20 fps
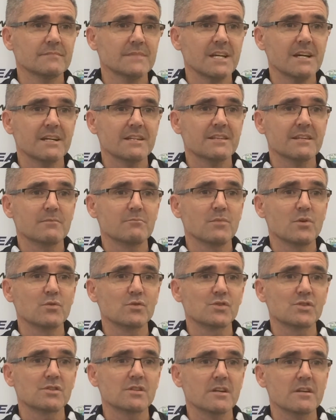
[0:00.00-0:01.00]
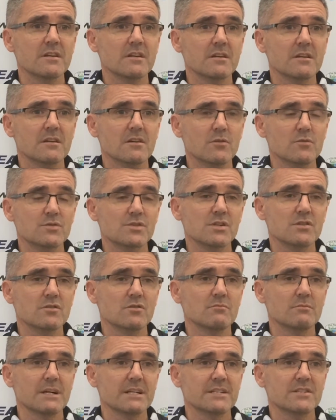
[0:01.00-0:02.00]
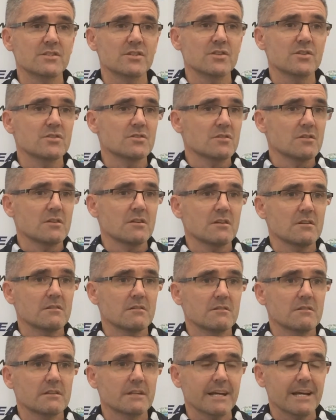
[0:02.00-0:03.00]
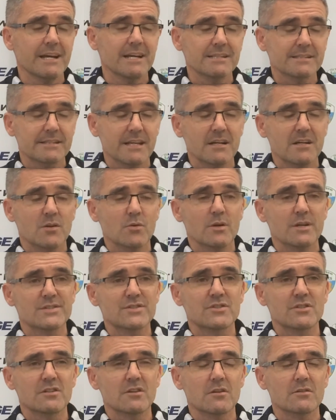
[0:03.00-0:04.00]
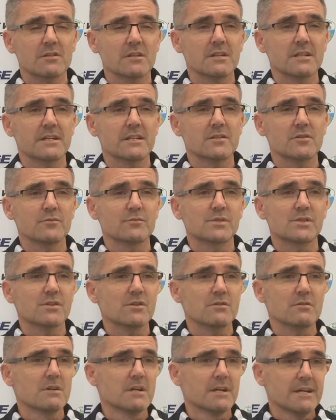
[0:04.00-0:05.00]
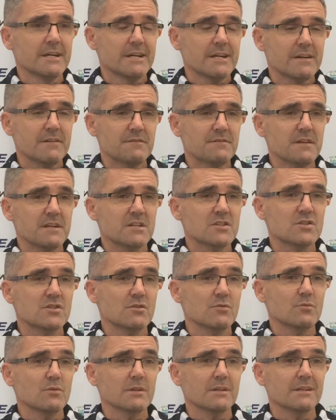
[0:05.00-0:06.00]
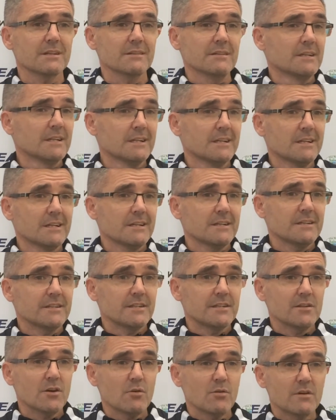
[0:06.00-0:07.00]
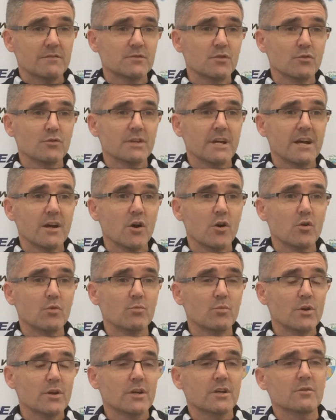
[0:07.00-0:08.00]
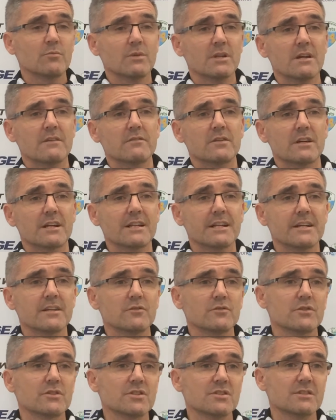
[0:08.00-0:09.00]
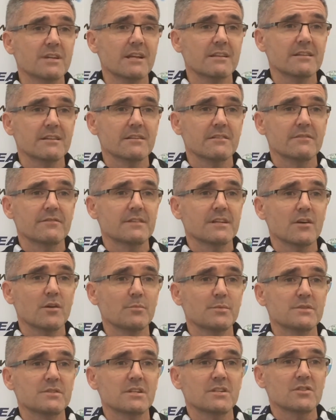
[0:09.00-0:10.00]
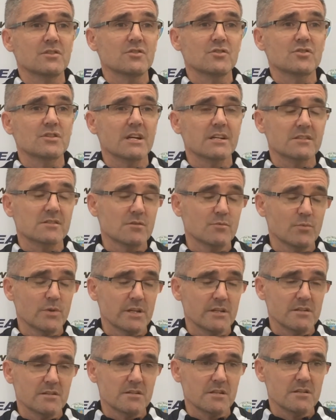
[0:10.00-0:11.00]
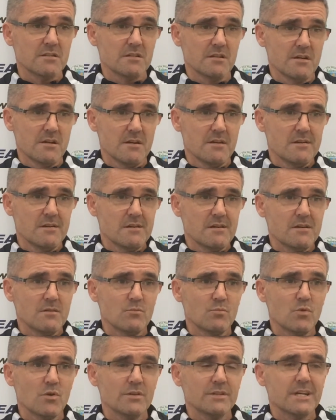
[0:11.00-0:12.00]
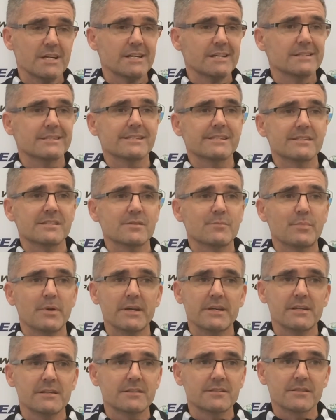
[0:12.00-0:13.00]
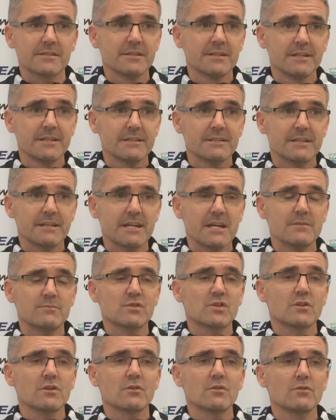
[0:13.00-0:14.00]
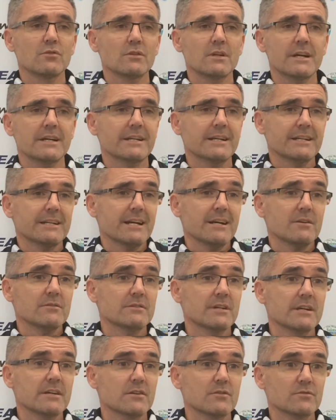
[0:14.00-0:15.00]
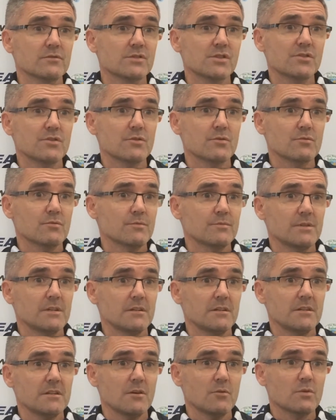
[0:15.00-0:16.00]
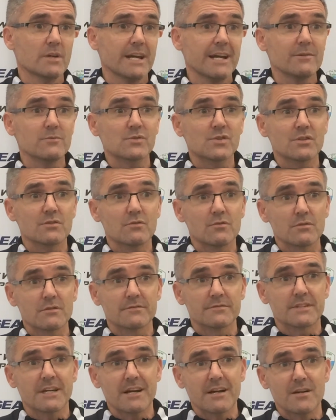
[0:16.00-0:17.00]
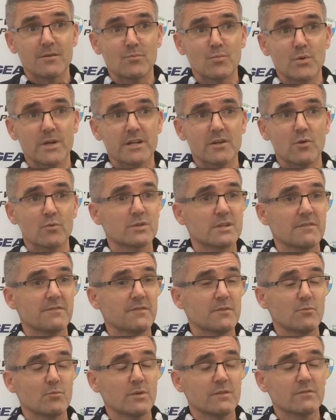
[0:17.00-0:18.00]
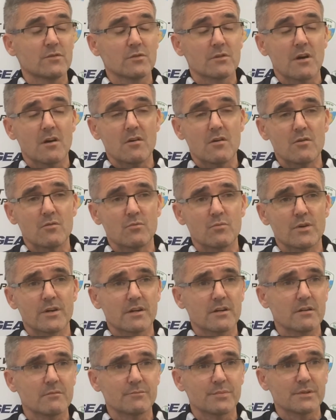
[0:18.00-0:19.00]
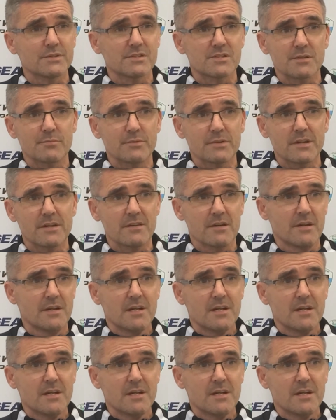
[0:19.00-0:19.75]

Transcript: Yeah, I think most coaches or managers that get asked that question on the lead up to a fixture will, you know, have done their homework and will have a clear understanding of the opposition's strengths and weaknesses and what they anticipate the game's going to look like and how they're going to, you know, counter all of that. And we're no different. We've done our homework on Pontypridd.